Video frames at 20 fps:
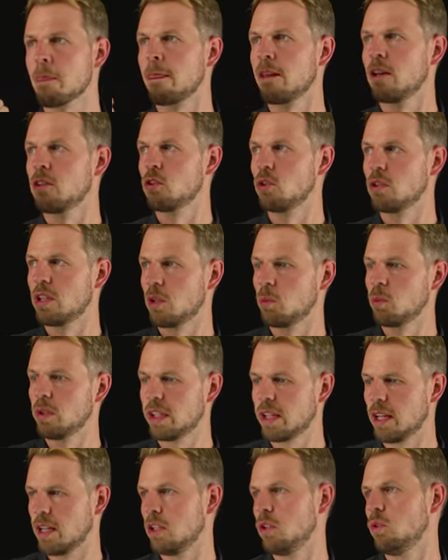so that we
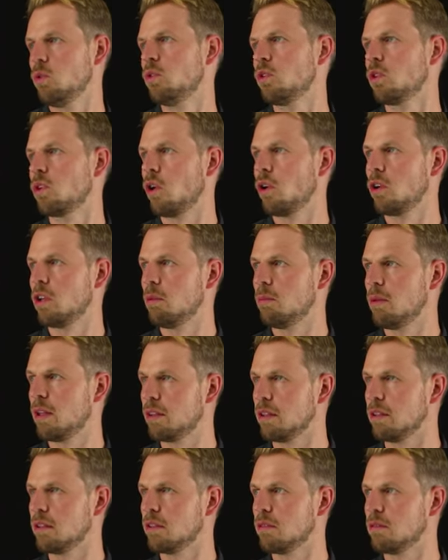can use kernel
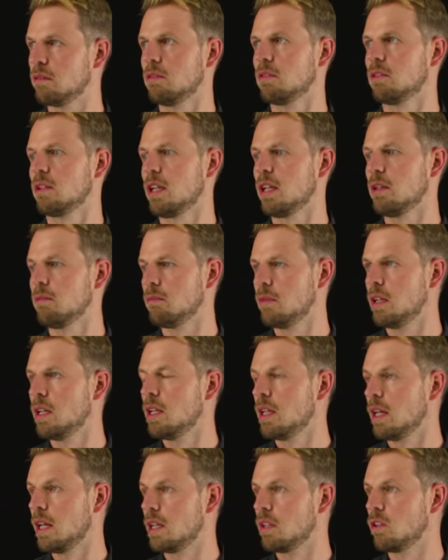methods. Okay?
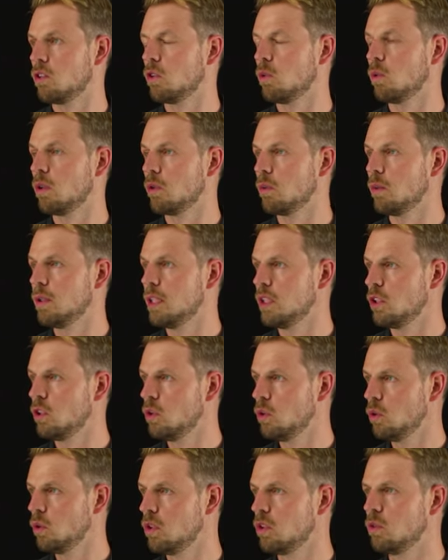And so what we need to
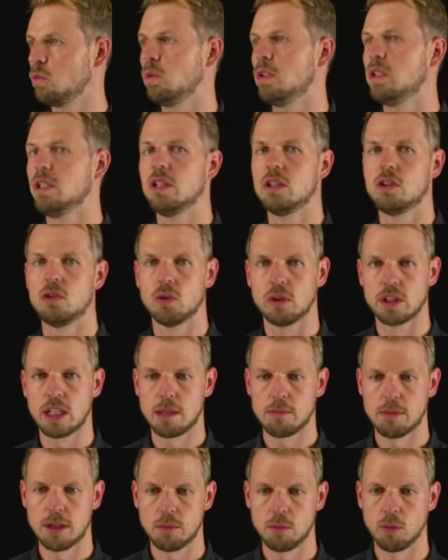do is we need to
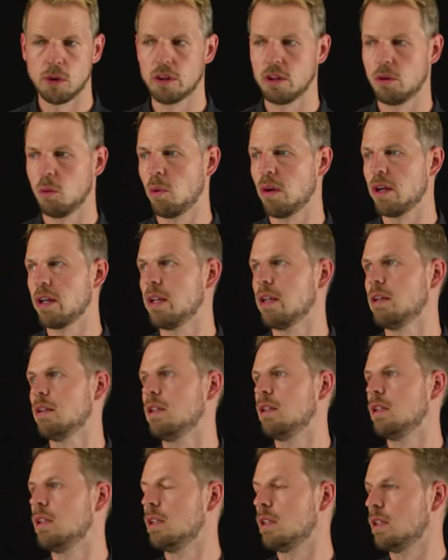come up with a way
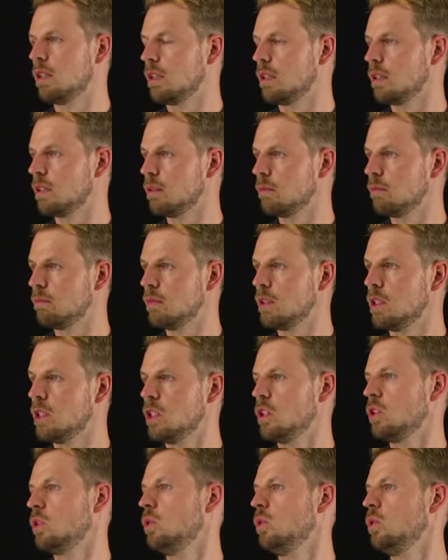um,
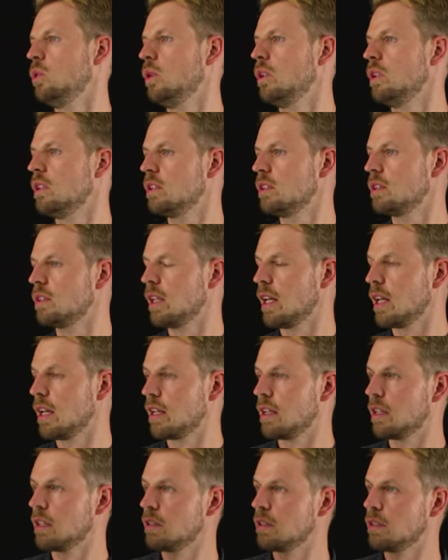to do this
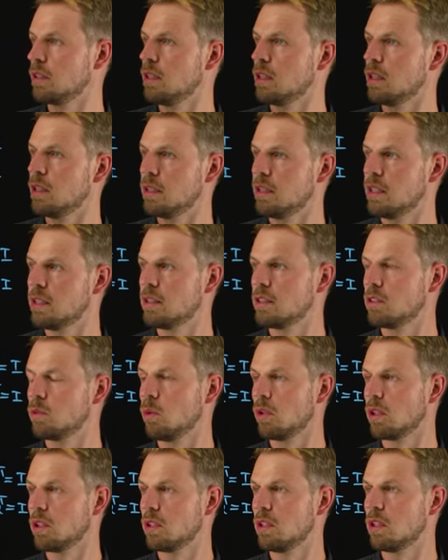and this is
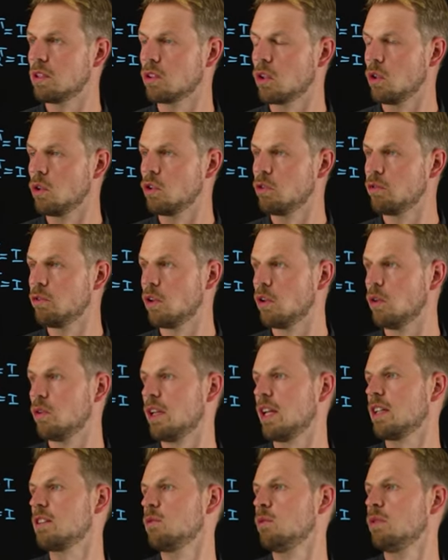what is going to follow
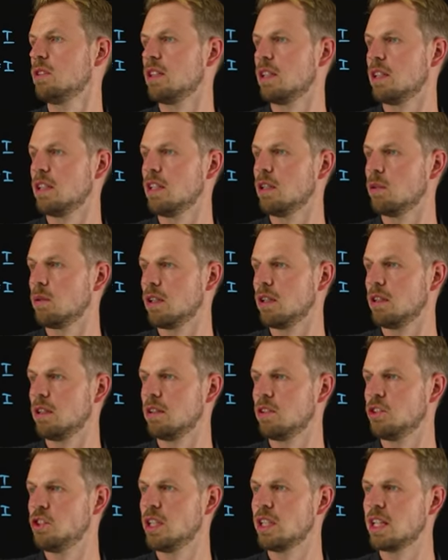next. We said here, right, the
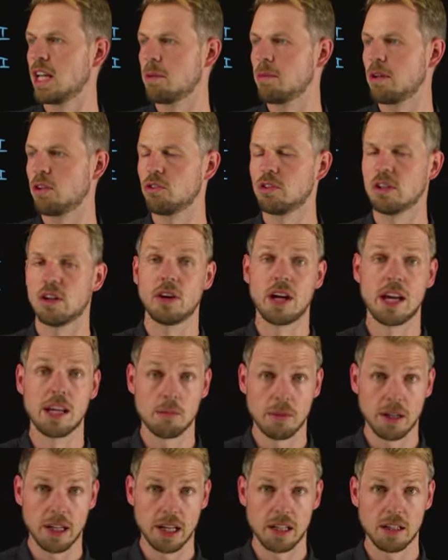G and A matrices are n
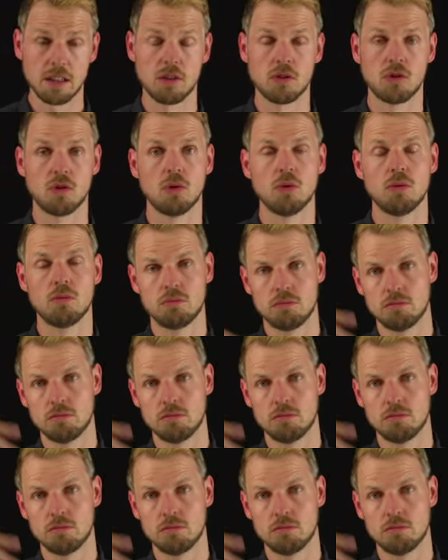by n, so